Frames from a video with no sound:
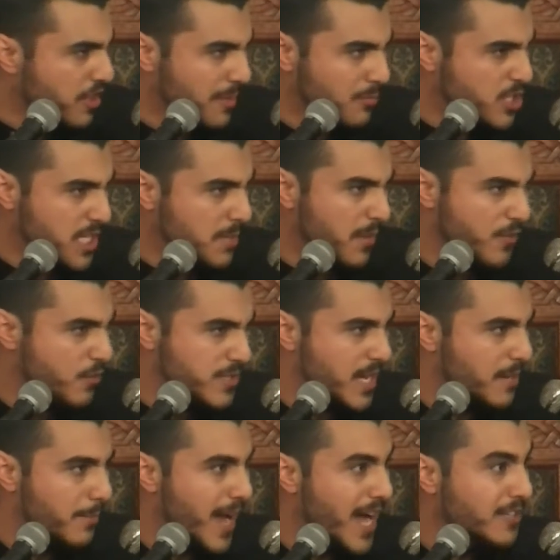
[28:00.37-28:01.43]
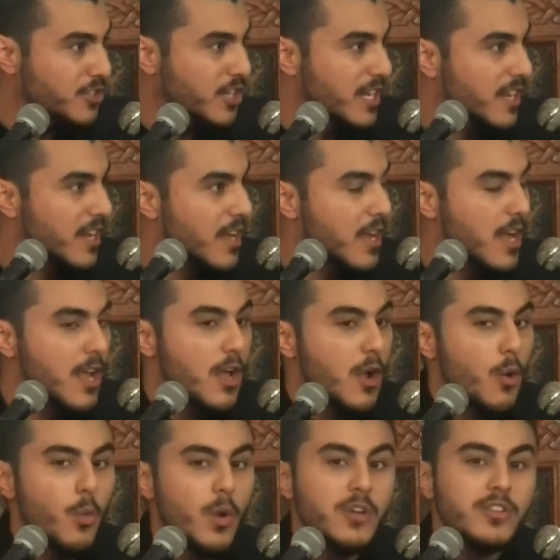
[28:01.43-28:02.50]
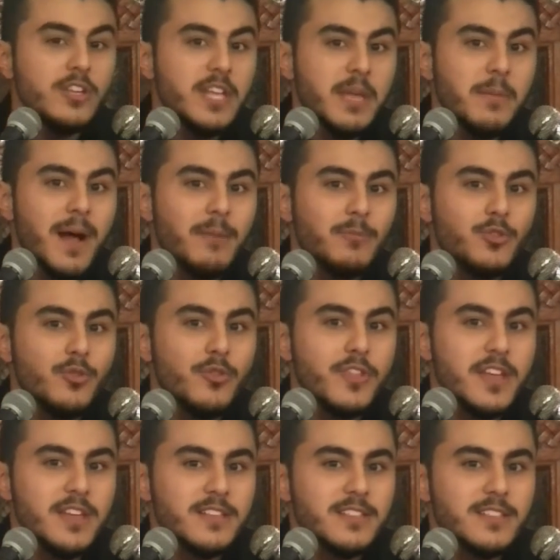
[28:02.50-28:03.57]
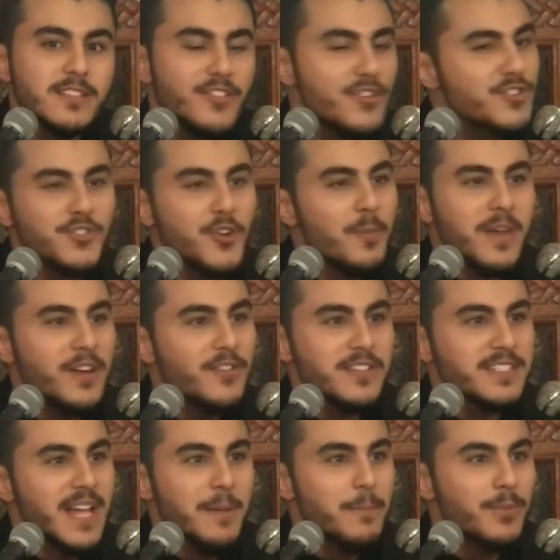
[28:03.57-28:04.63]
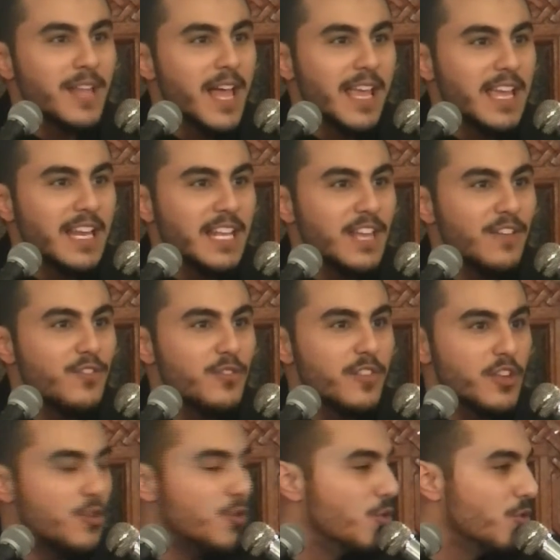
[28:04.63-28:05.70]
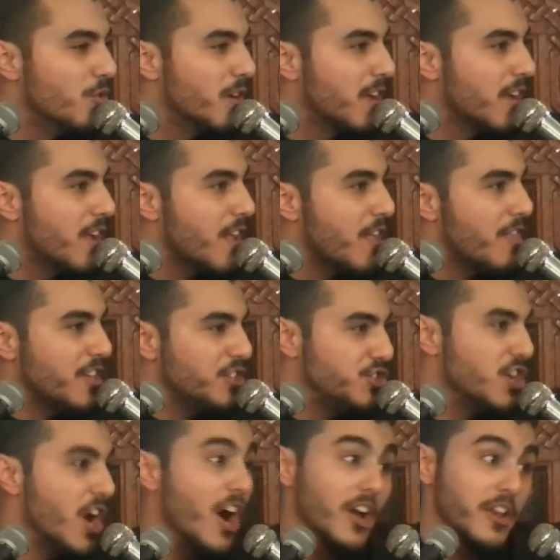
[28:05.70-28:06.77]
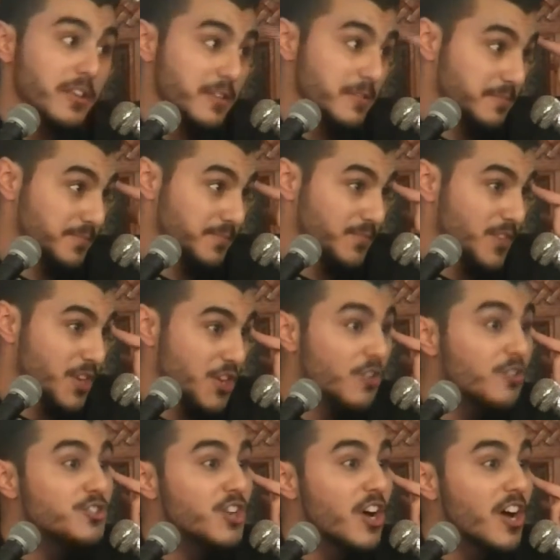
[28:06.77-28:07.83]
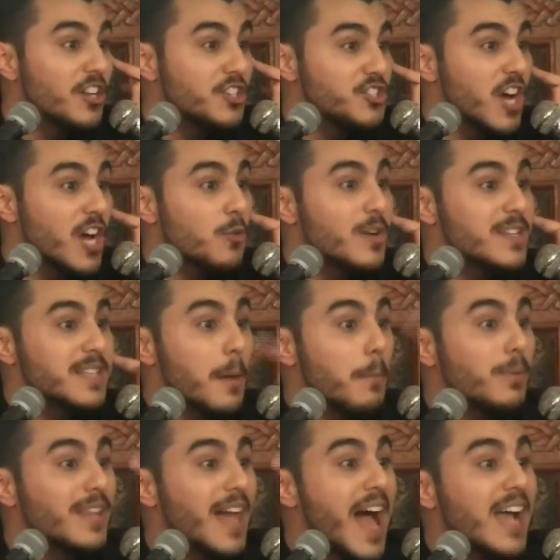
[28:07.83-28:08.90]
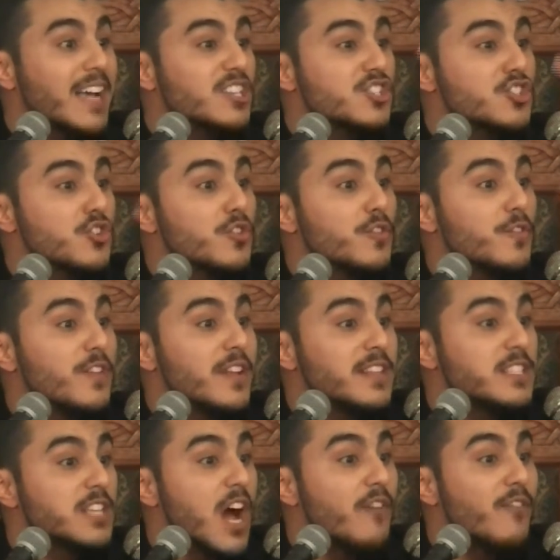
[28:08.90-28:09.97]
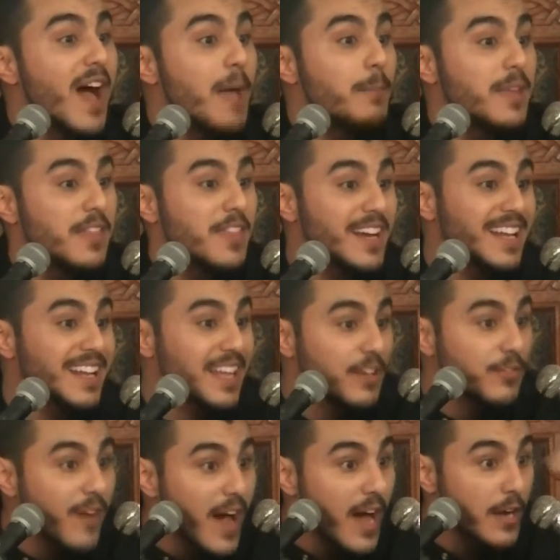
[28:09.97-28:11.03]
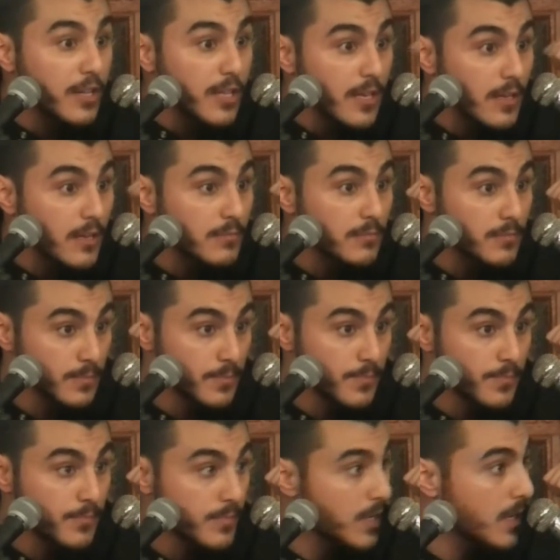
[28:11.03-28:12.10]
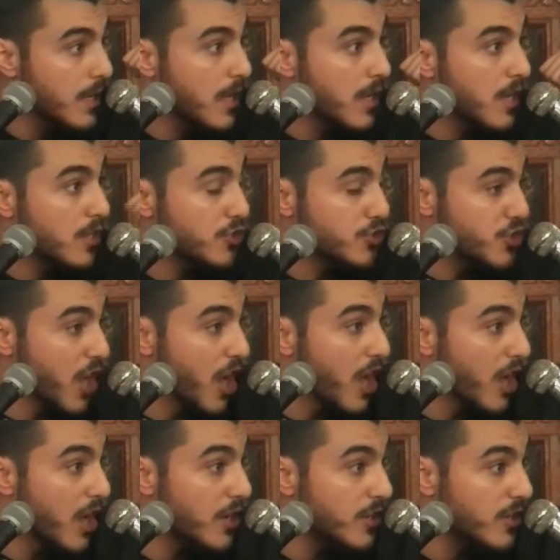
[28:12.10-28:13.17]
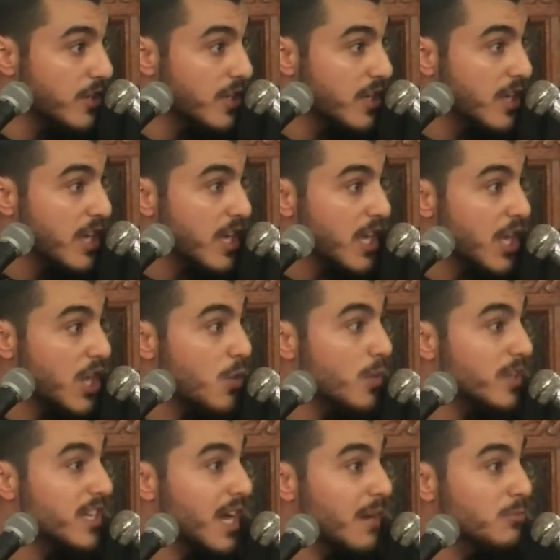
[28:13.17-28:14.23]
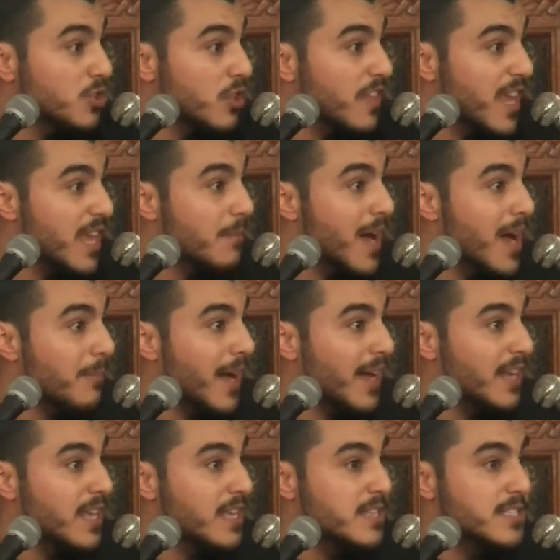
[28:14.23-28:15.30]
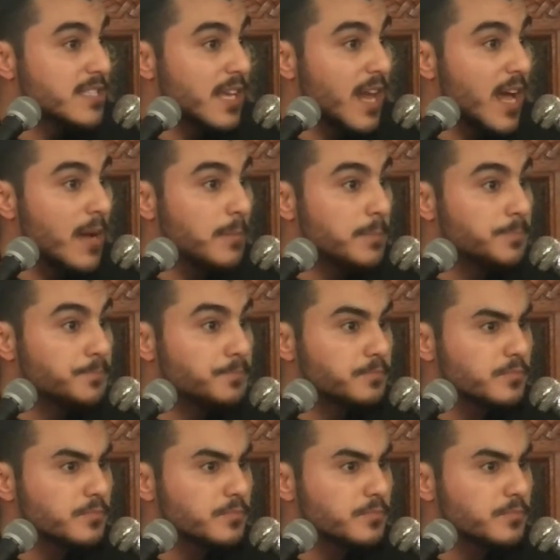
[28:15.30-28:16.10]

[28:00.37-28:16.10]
the Muslim if he was on batil. Where did Imam do this? There's no better example I can give you than John. You know John? John was a black servant of Abi Dhar al-Ghifari. John, he would come to the Imam alayhi salam,